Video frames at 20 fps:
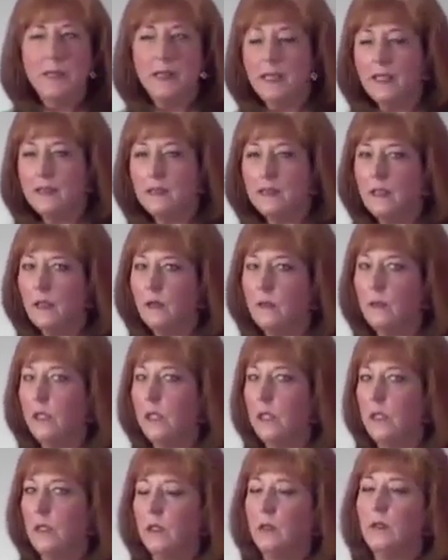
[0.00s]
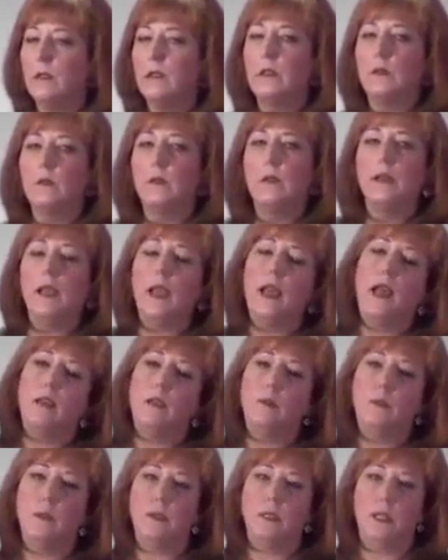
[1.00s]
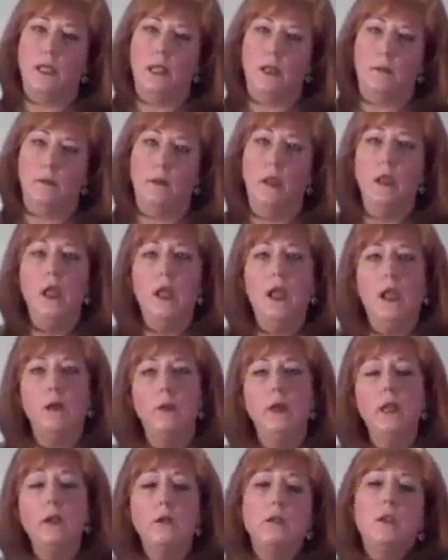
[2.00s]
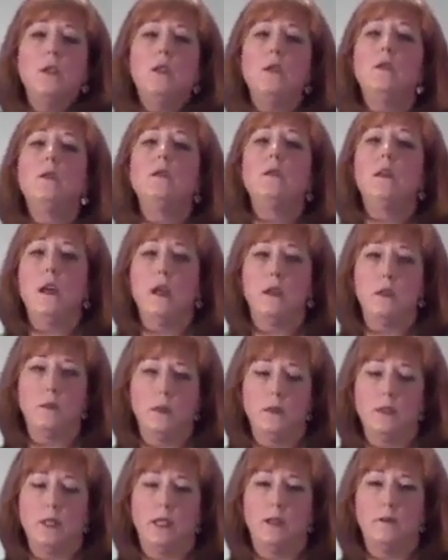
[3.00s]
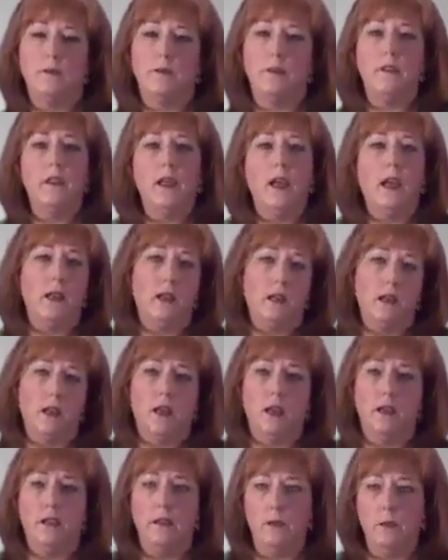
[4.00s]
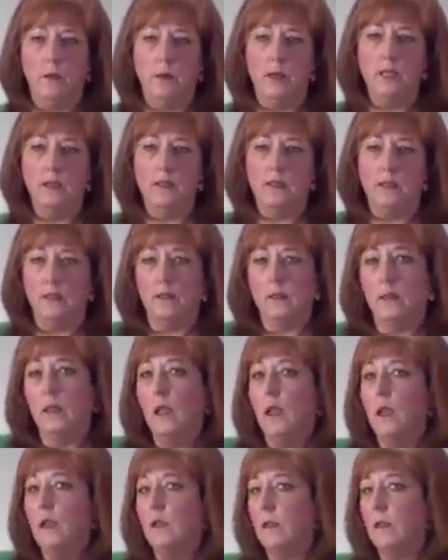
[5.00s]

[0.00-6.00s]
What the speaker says: but that's not really true. It's really aspartame. And we don't use aspartame for that and other reasons.